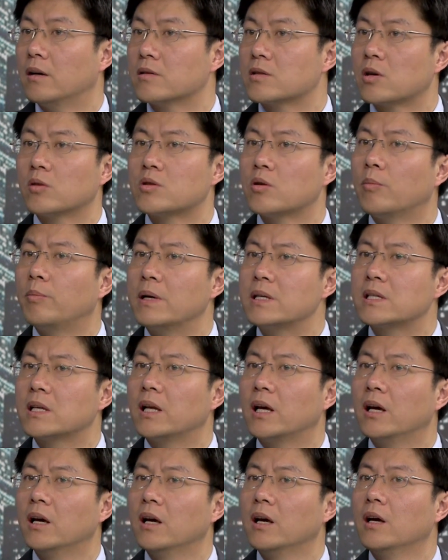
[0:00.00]
So
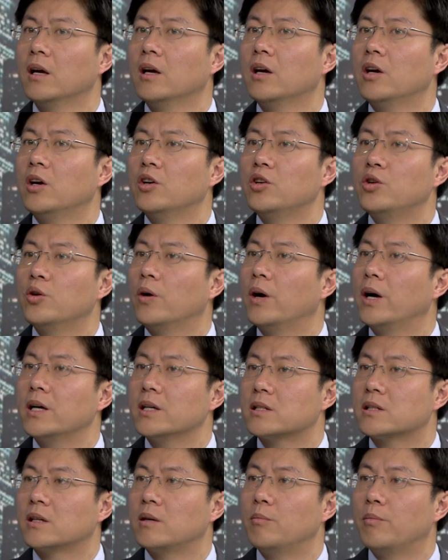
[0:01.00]
basically,
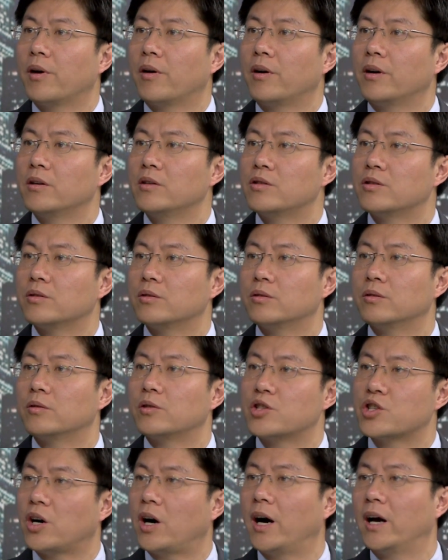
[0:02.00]
U.S. comparing
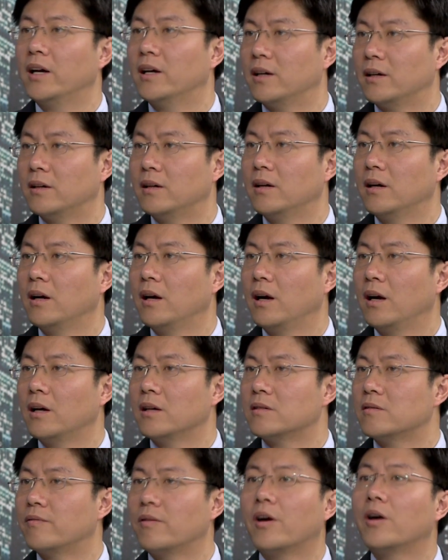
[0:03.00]
to China
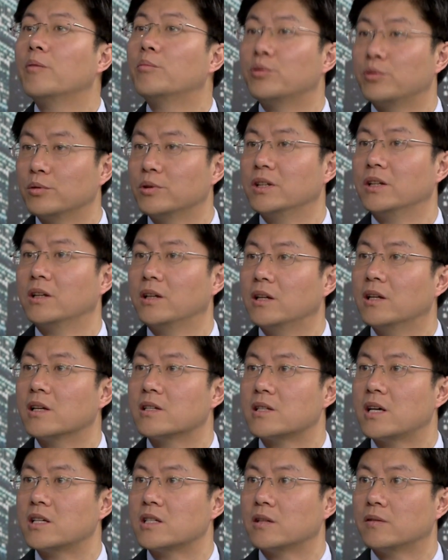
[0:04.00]
is very prudent in the
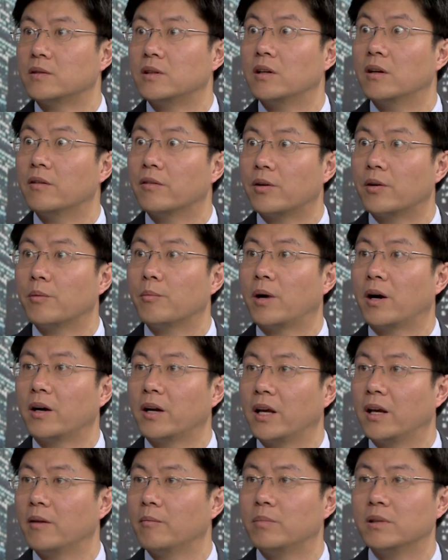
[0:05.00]
sense of delivering
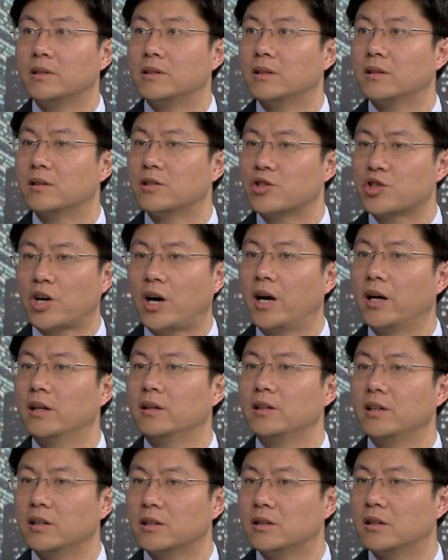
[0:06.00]
money, but the
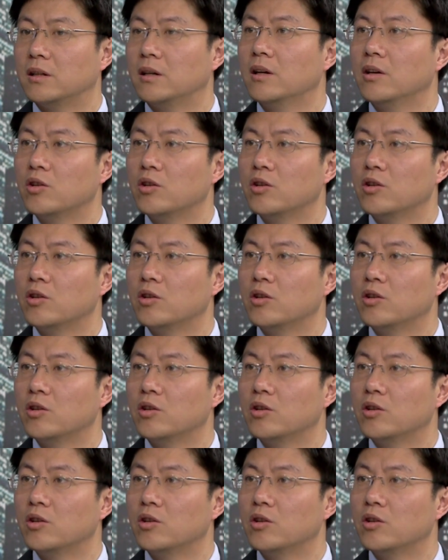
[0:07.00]
Chinese